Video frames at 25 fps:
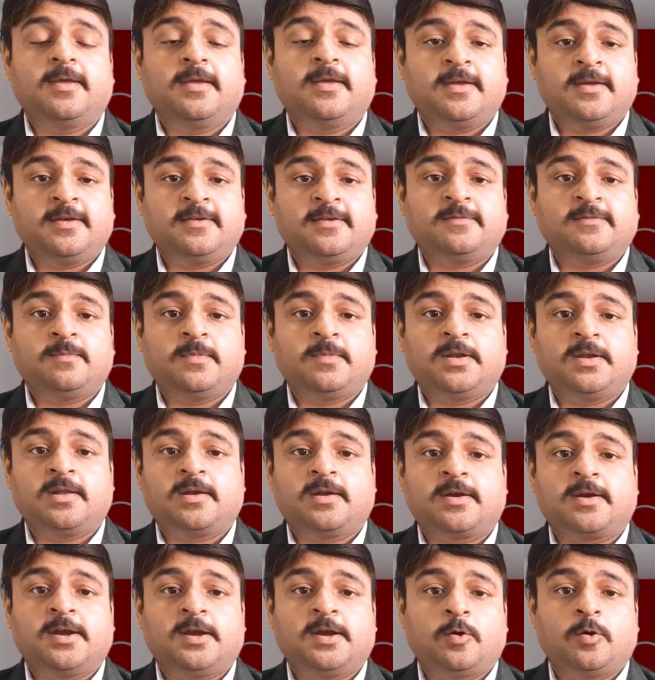his middle
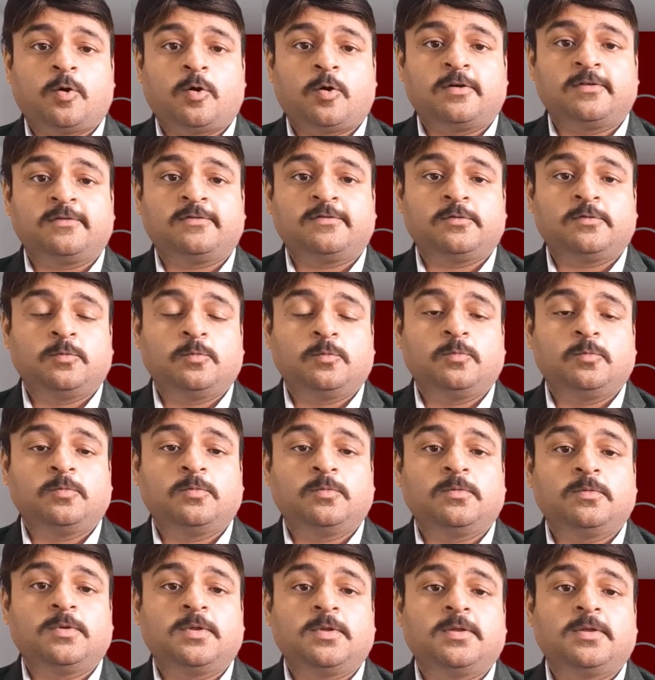grade horse to
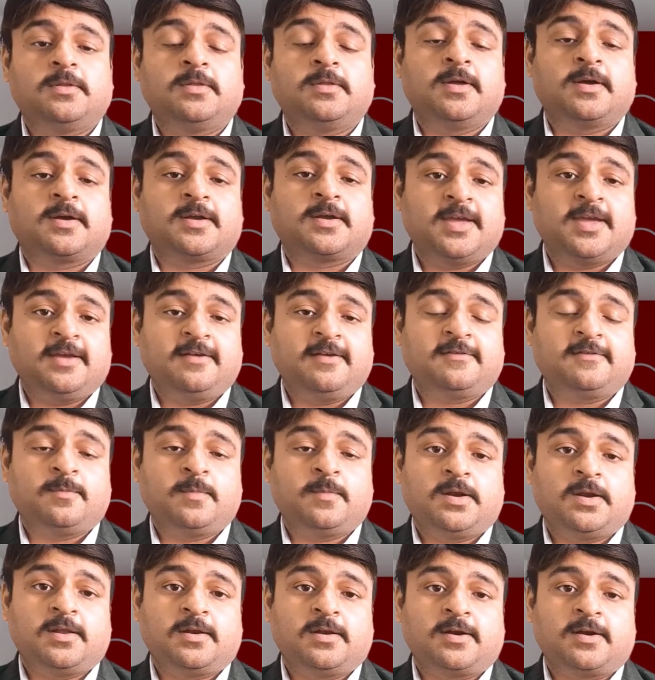the king's
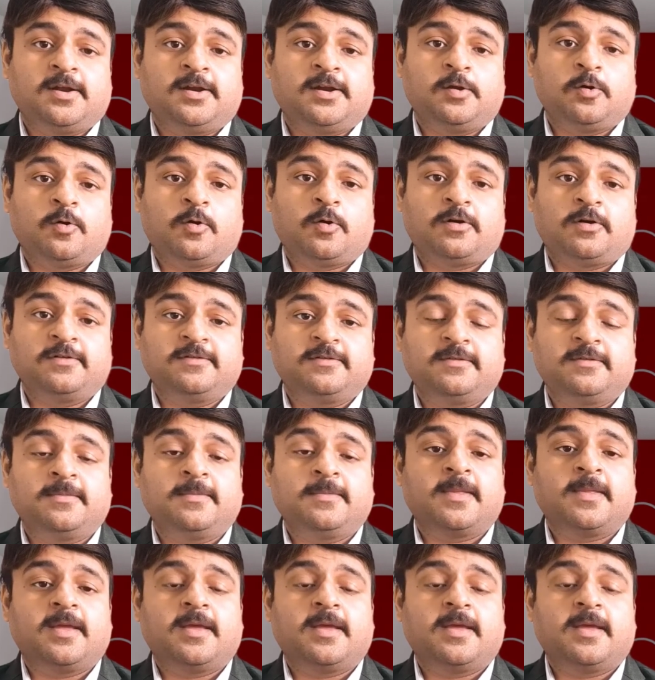middle grade horse